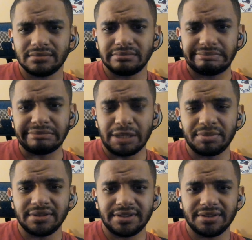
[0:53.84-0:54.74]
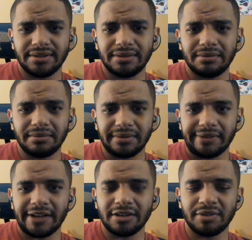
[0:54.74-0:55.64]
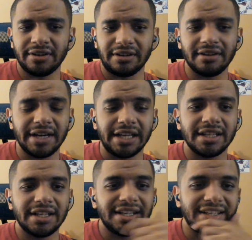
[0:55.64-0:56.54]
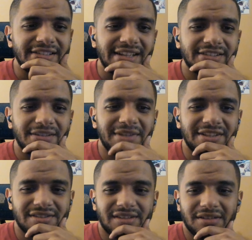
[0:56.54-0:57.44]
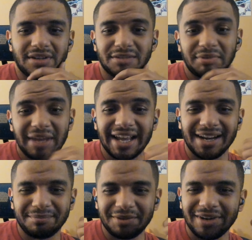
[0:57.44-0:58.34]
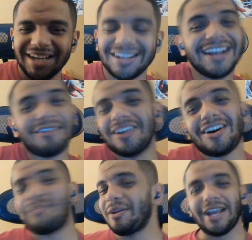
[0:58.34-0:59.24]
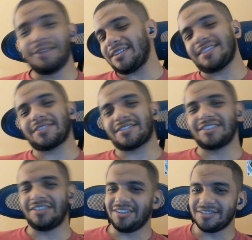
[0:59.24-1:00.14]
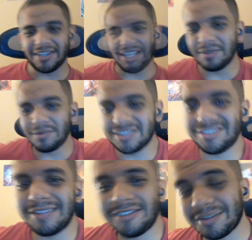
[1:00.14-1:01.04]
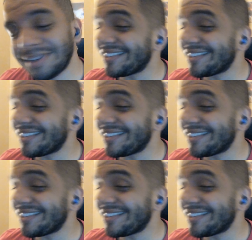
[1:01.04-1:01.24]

Up until the final part. Alright. So that's gonna be interesting to watch. But man, I've been waiting. We've all been waiting for this for so long. For anyone who watches Devil Artemis, that